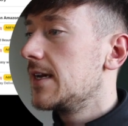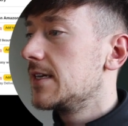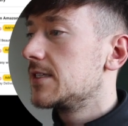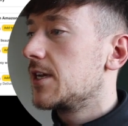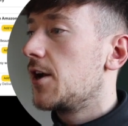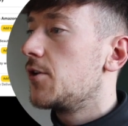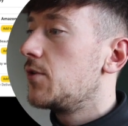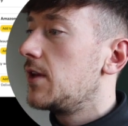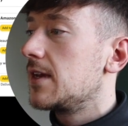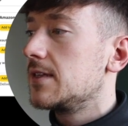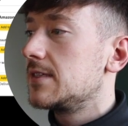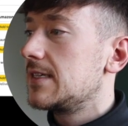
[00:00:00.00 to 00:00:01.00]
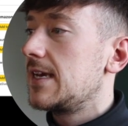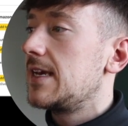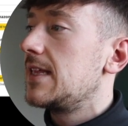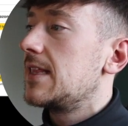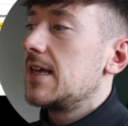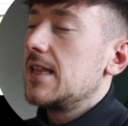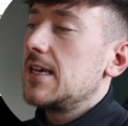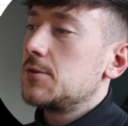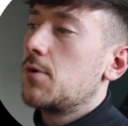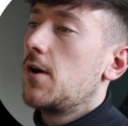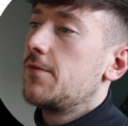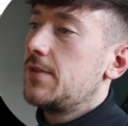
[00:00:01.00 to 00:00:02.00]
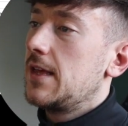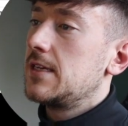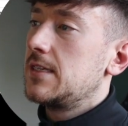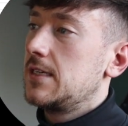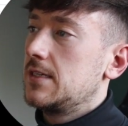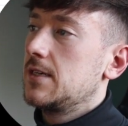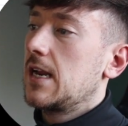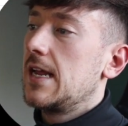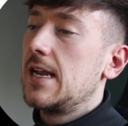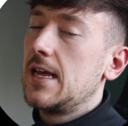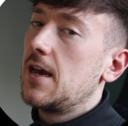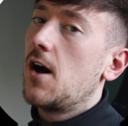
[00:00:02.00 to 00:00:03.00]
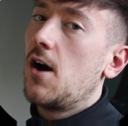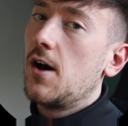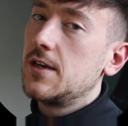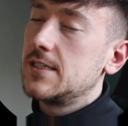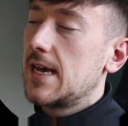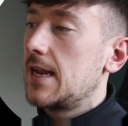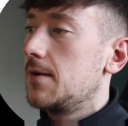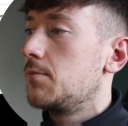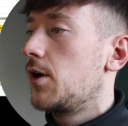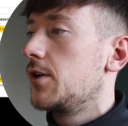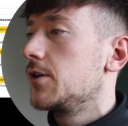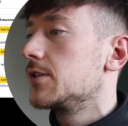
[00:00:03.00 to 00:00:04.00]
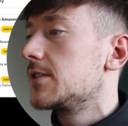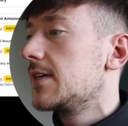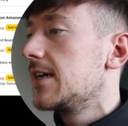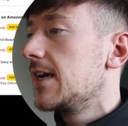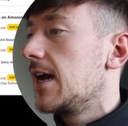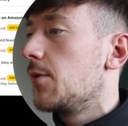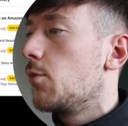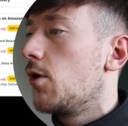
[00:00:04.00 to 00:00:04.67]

So you can see that this is clearly a high selling product and